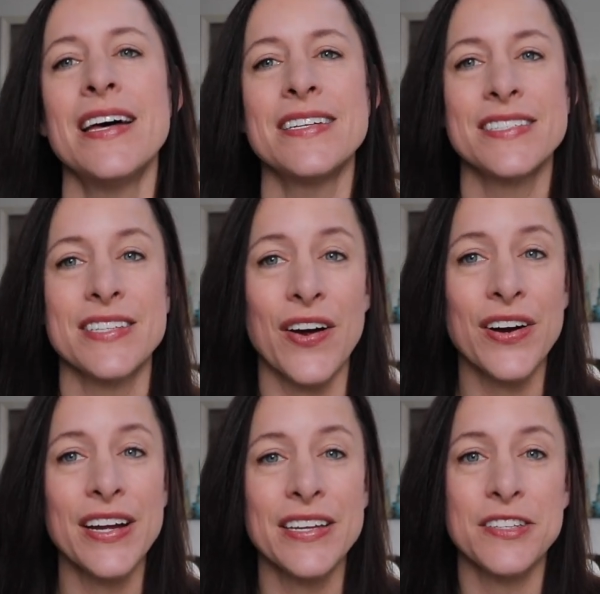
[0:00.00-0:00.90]

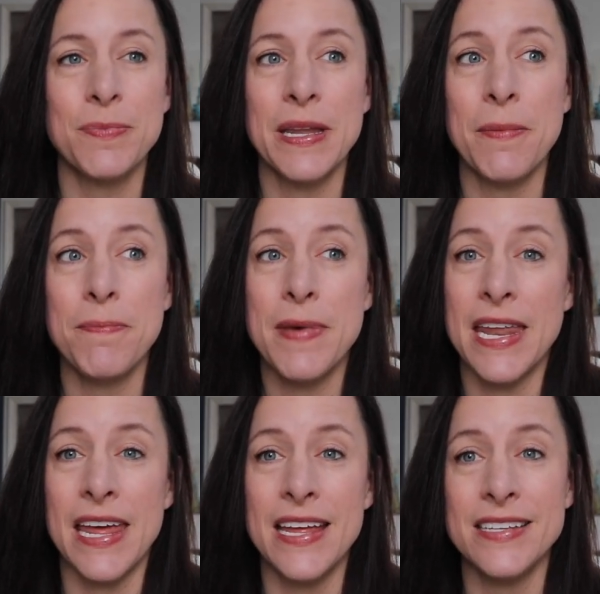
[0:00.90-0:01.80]
Sorry it's been a
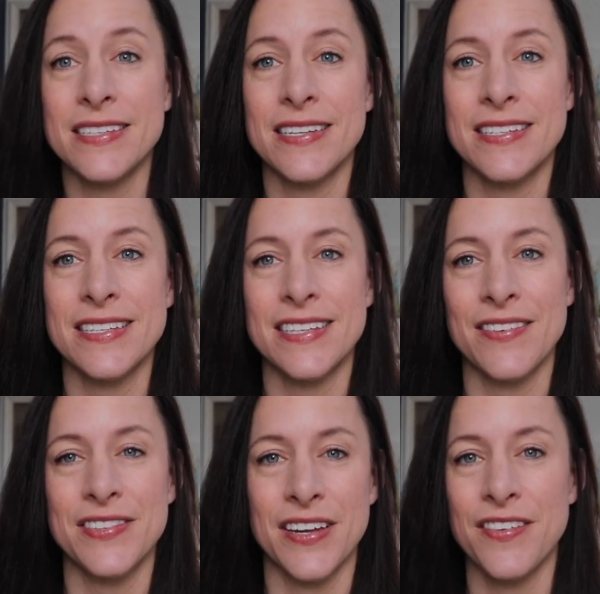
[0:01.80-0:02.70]
minute since
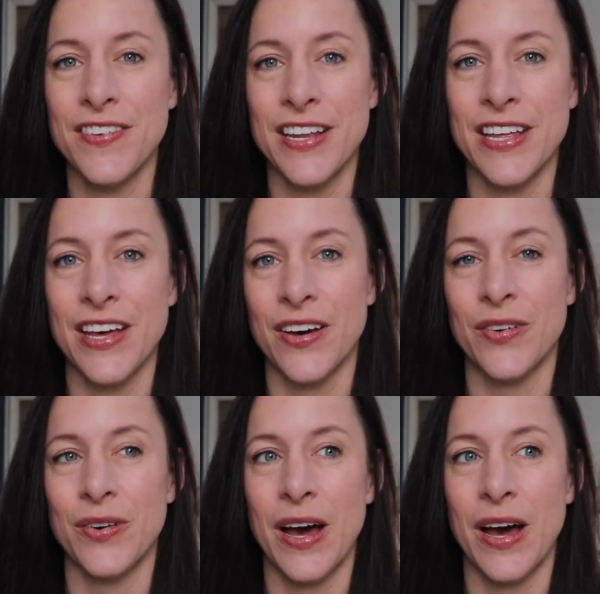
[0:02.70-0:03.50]
I've done a video.